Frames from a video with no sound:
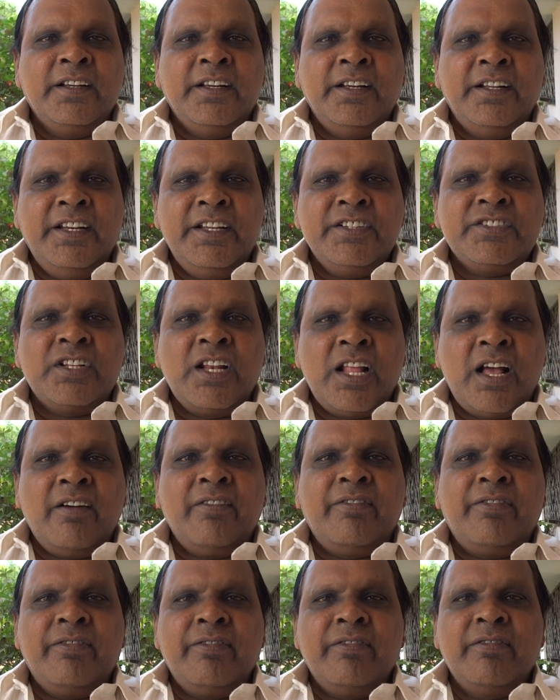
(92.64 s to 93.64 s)
In His
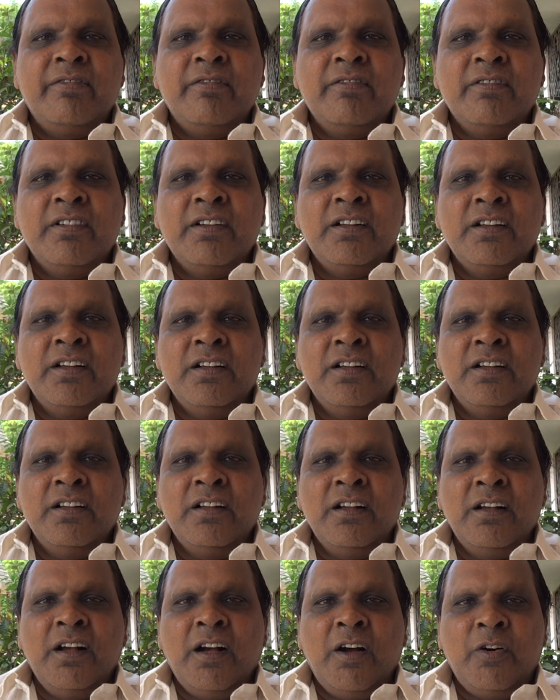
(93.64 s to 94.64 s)
love,
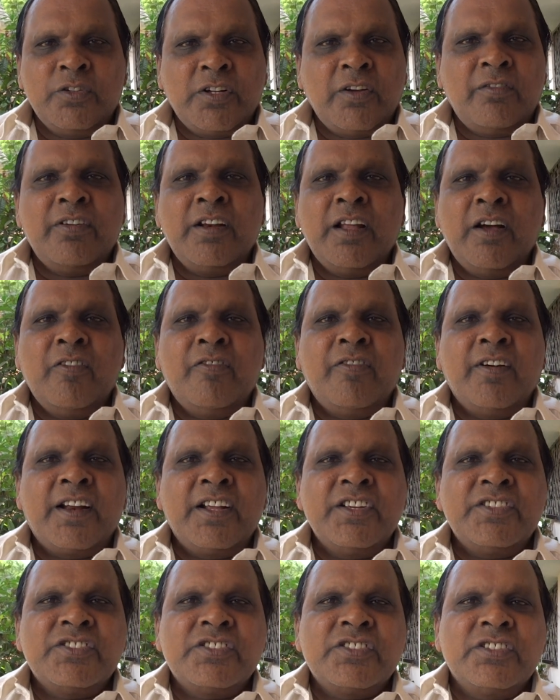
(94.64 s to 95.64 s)
out of love for
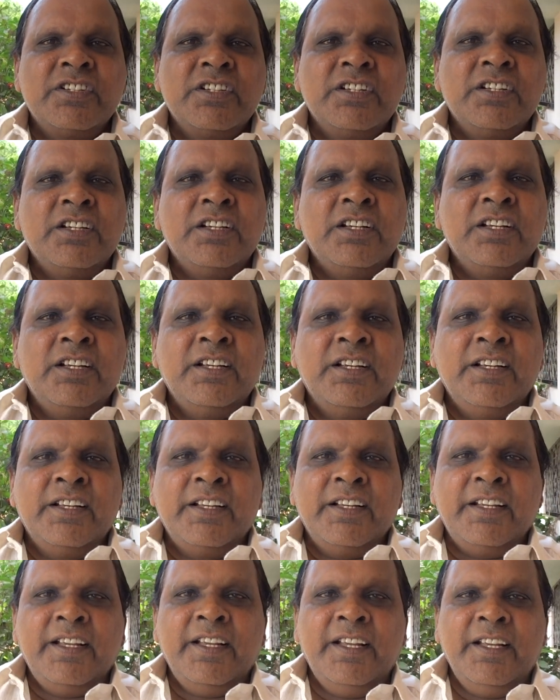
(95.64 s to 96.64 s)
us,
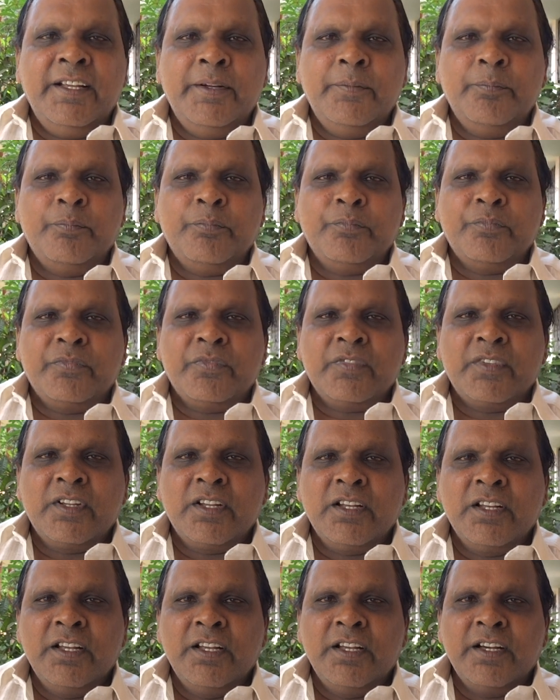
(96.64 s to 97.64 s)
He
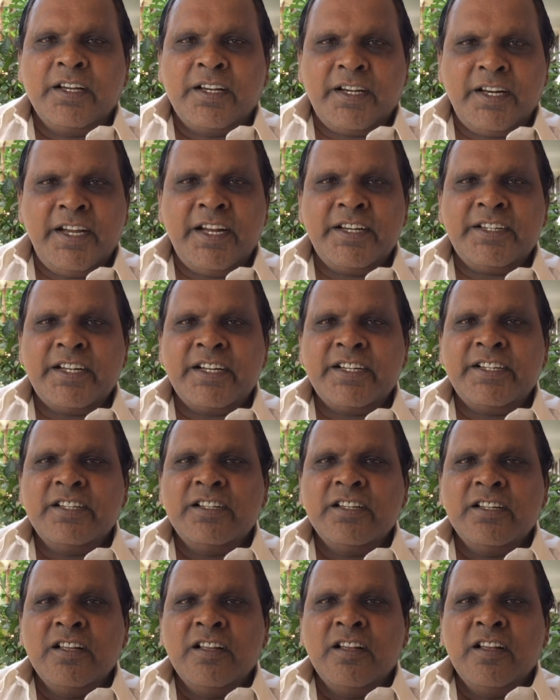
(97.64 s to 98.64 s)
created
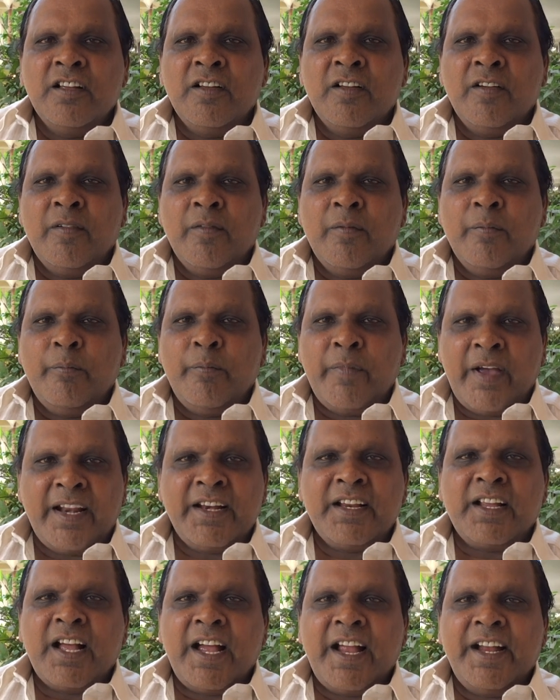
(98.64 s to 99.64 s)

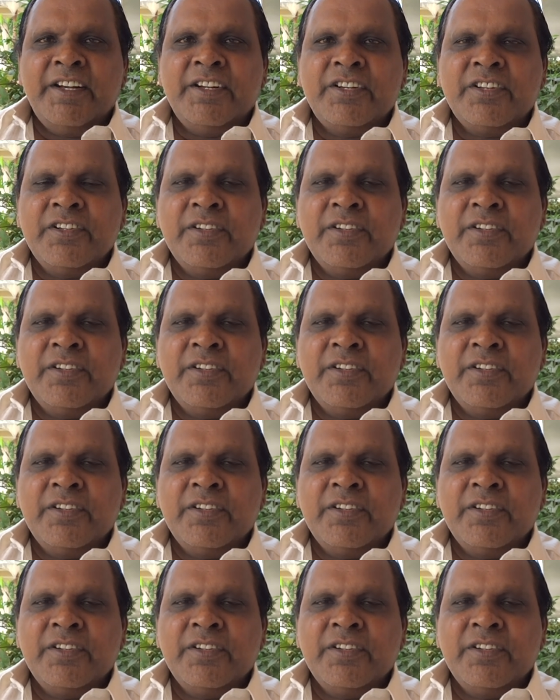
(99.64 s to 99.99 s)
mankind.